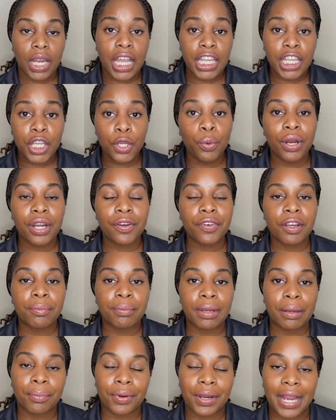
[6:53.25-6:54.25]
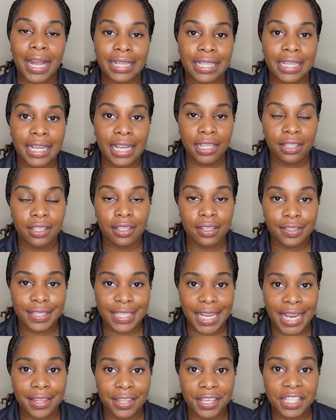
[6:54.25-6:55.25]
you want to remember, at the end of the
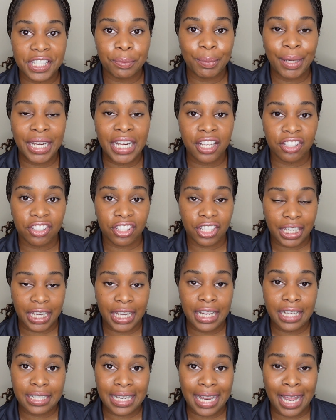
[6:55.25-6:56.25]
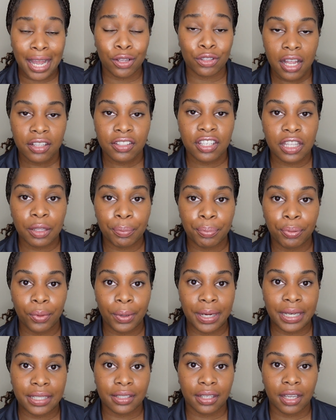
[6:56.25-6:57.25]
day, this meeting should get down to the
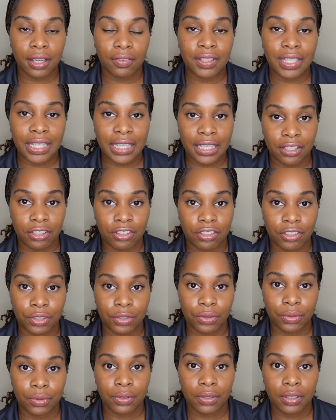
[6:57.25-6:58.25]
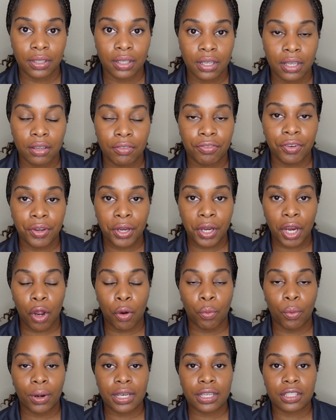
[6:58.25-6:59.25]
point of the issue. Figure
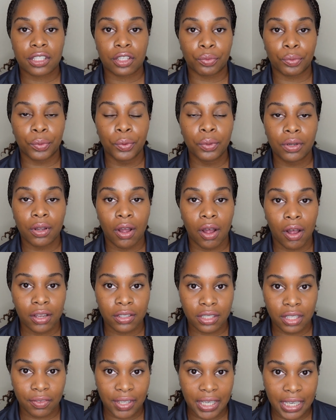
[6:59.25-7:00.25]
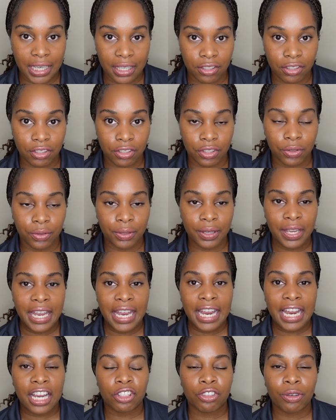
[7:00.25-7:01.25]
out what is the root cause of the issue
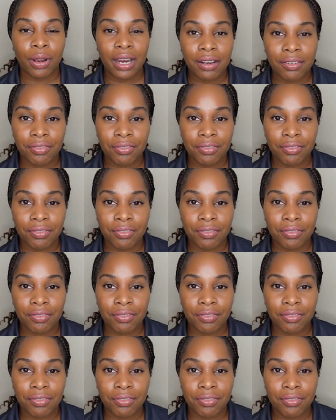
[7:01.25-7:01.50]
and try to